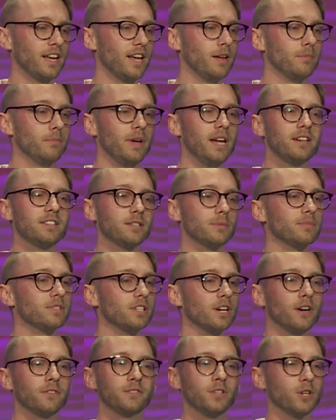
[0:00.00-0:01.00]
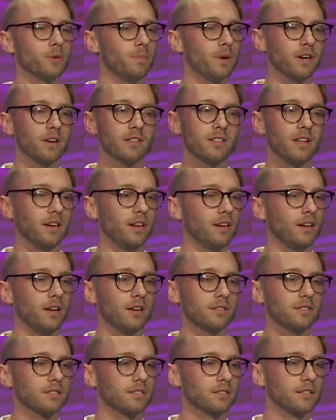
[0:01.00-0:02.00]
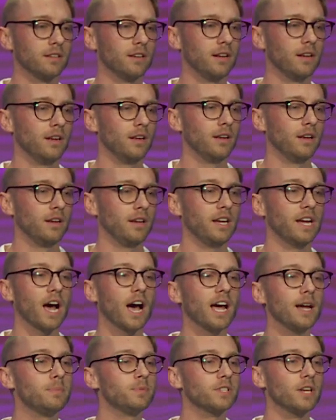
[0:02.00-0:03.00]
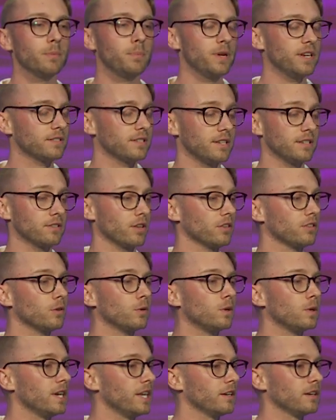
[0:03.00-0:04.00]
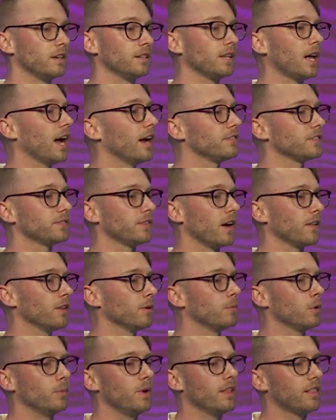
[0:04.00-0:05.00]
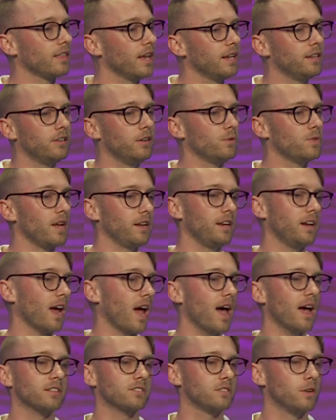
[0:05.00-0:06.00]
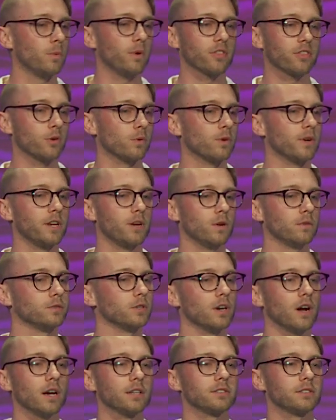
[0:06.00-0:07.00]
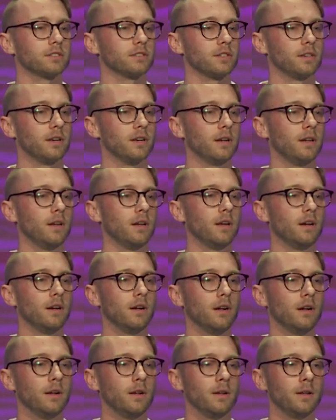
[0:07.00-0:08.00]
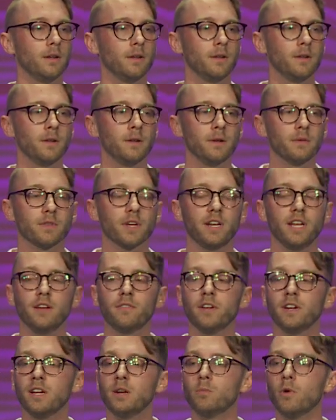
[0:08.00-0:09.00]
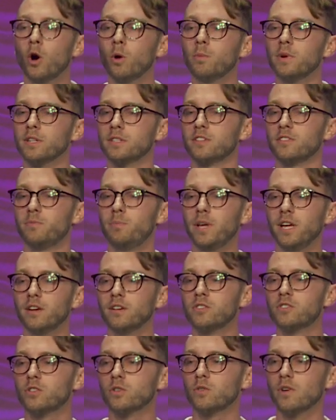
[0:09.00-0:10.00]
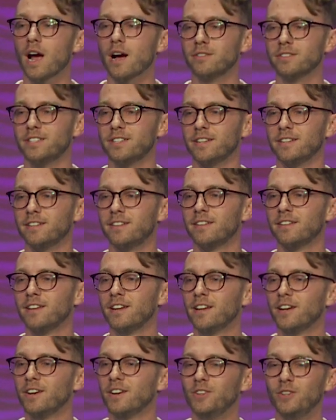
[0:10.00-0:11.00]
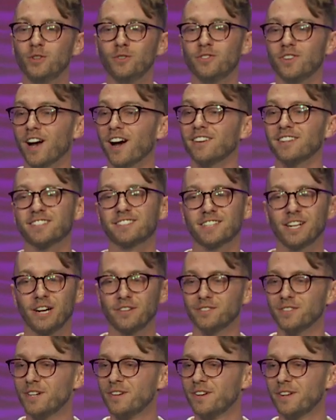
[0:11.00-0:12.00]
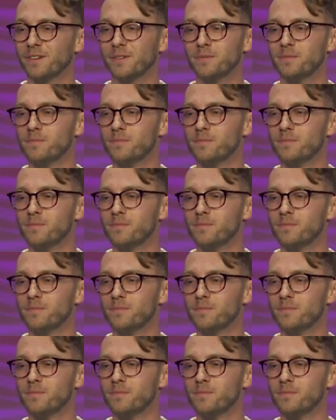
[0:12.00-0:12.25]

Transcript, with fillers: He makes himself look bigger than he is. He hypes up his, his authority in our lives, Father, but we thank you that he has no authority over us. That even in moments of being surrounded, you've got us covered.